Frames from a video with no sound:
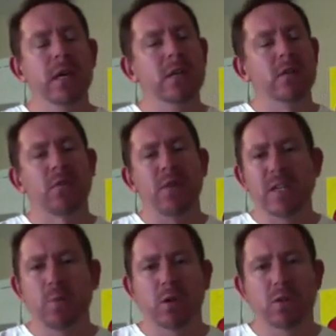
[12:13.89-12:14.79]
to
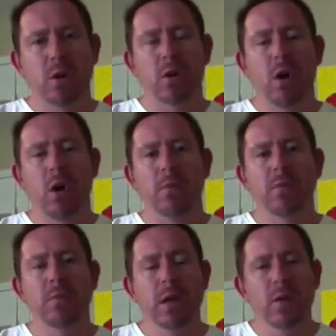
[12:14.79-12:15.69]

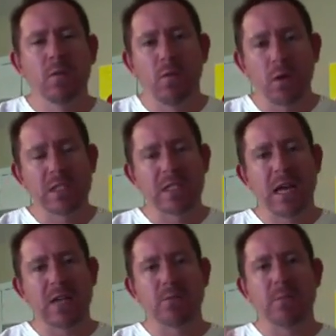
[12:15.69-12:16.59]

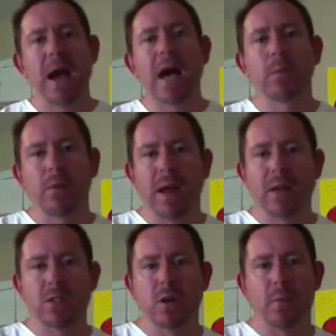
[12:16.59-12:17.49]

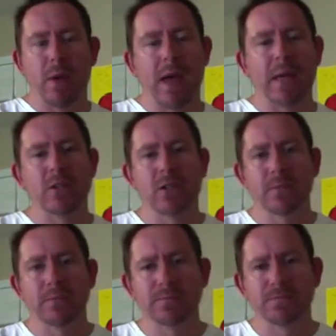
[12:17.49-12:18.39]
facebook.com/markbrown.page.